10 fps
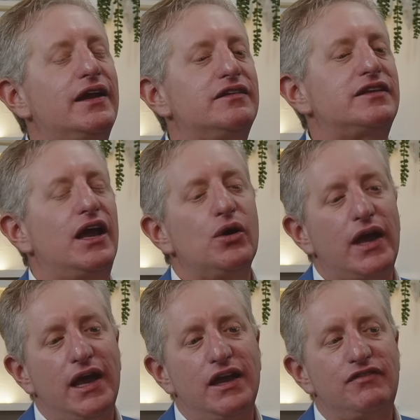to say,
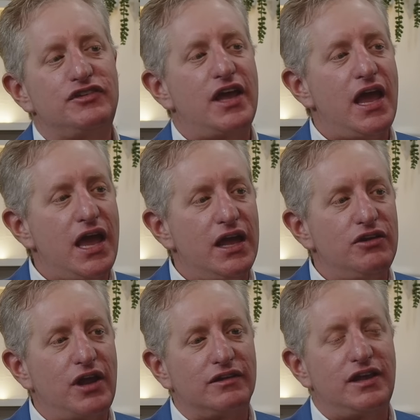okay, if it's a
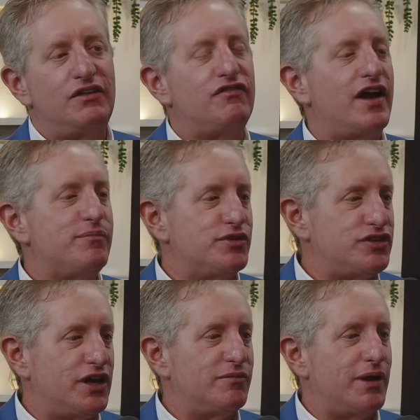hedge, I'll take
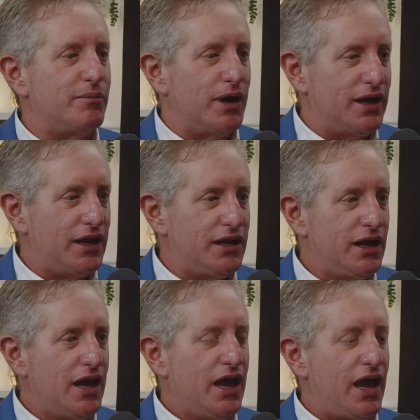5% of my money
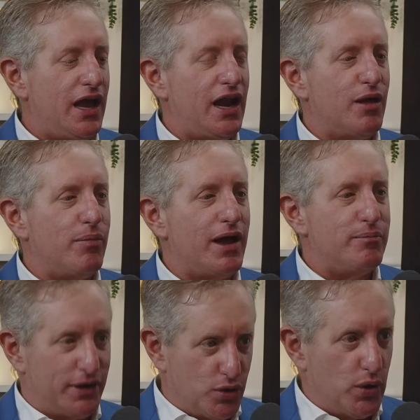and I'll buy
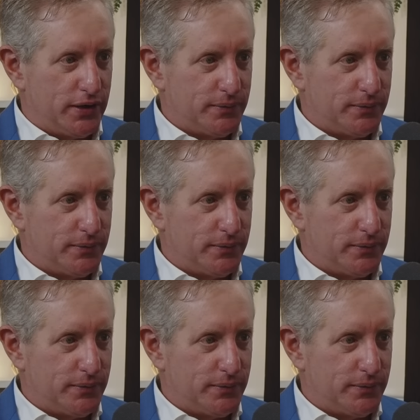Bitcoin.